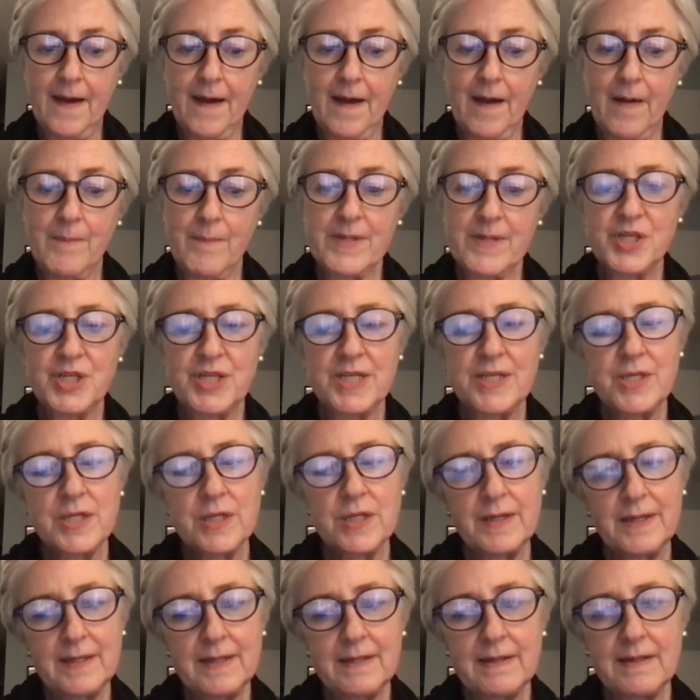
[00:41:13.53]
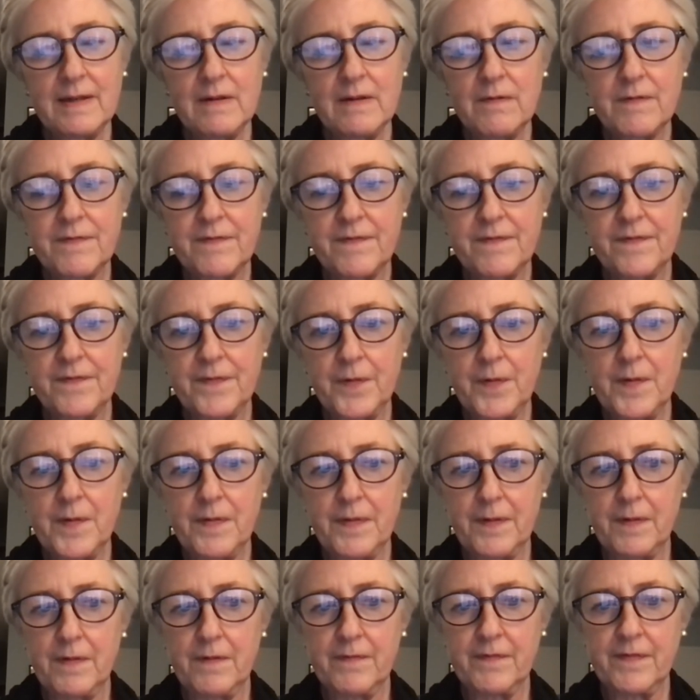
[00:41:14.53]
Um, but she took it a little
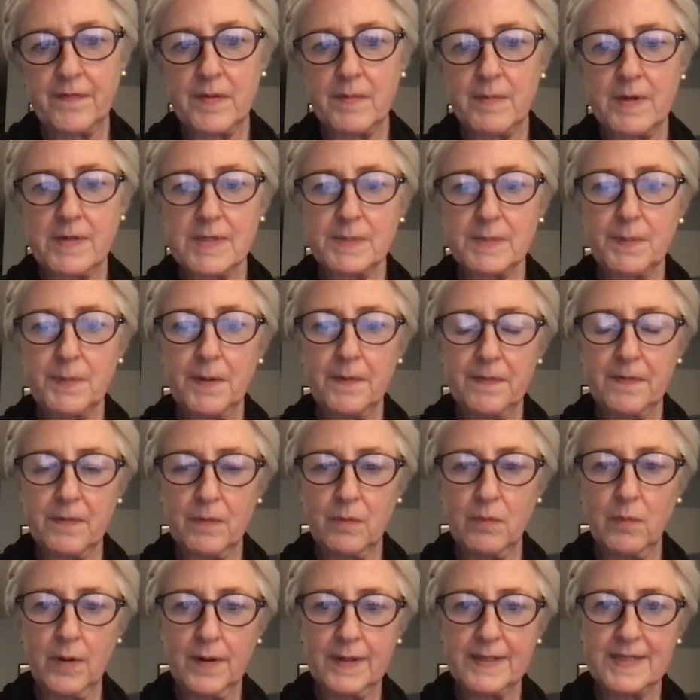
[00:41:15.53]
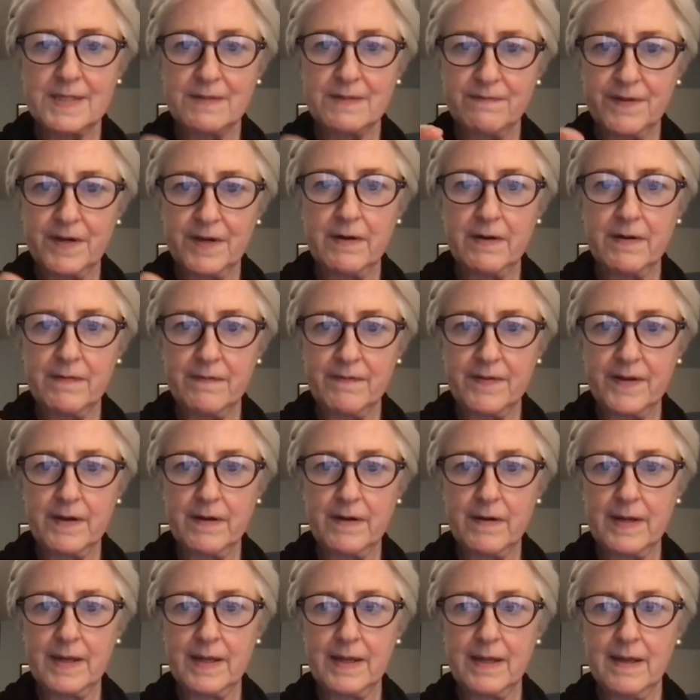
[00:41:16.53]
further. For the most part, the work is very,
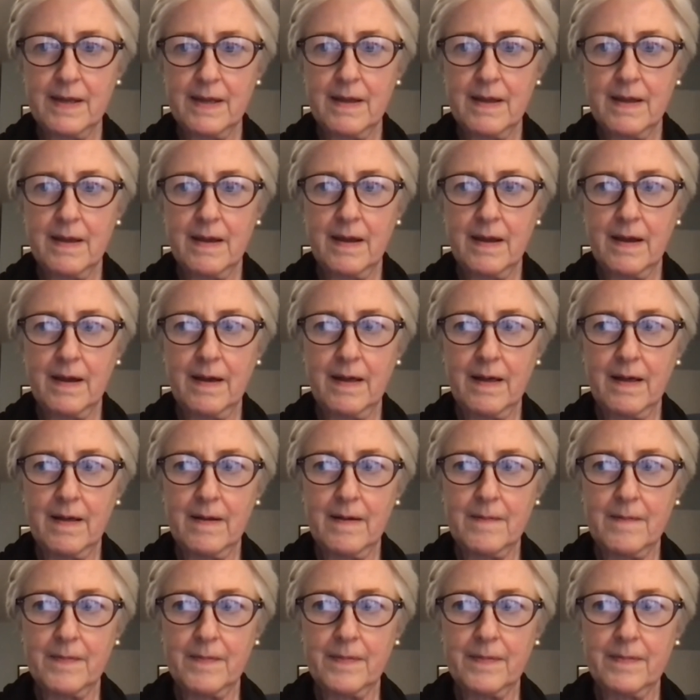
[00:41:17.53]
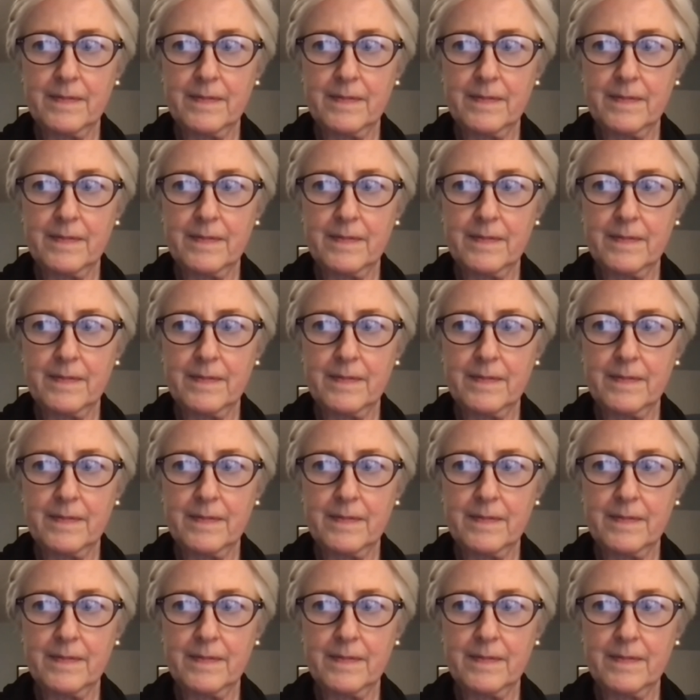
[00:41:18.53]
very, uh,